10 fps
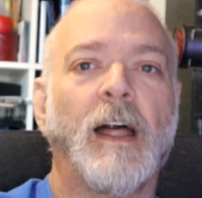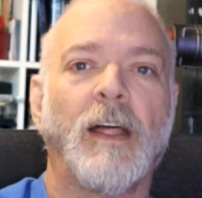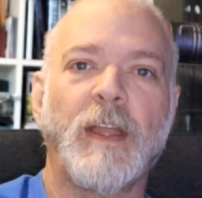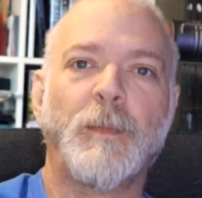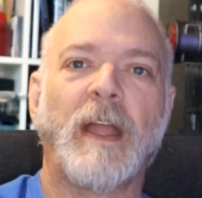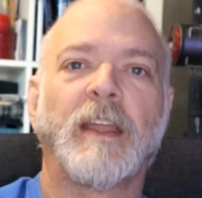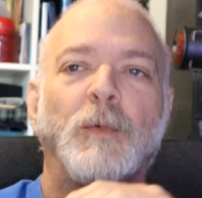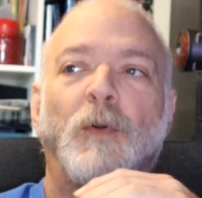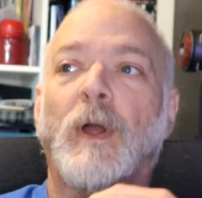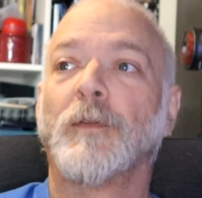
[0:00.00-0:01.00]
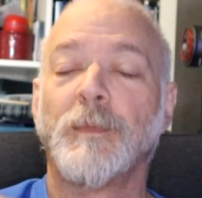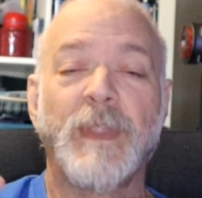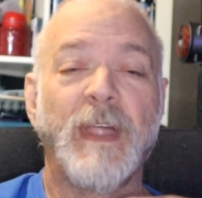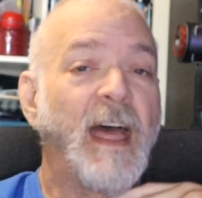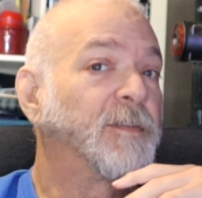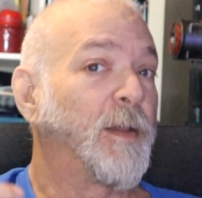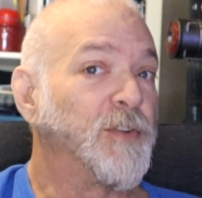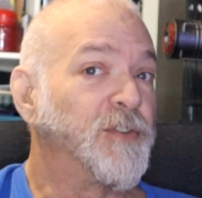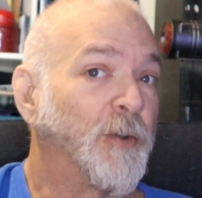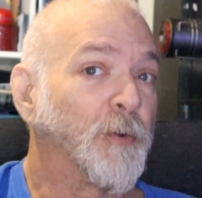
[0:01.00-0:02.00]
they might come around from that if they
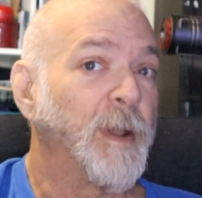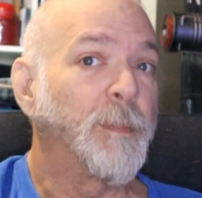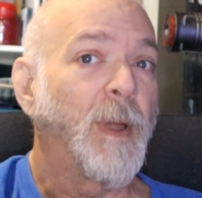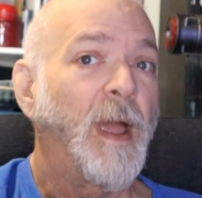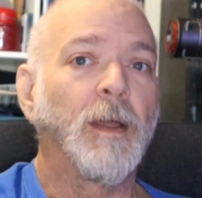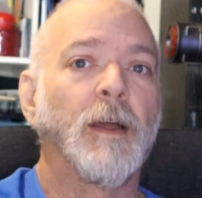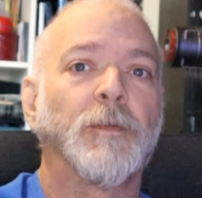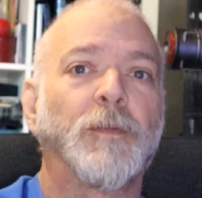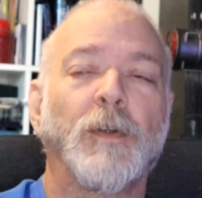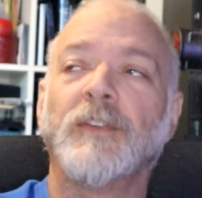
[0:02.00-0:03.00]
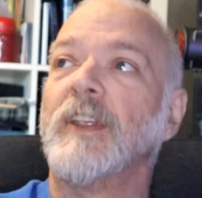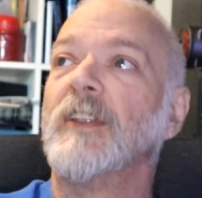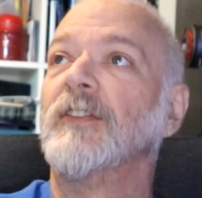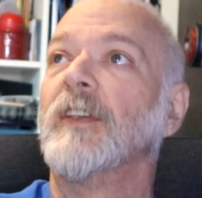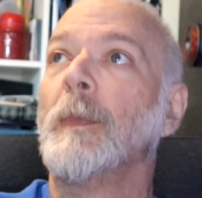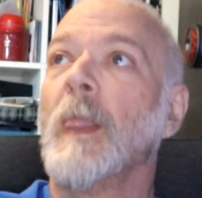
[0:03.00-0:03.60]
regenerate by, for instance,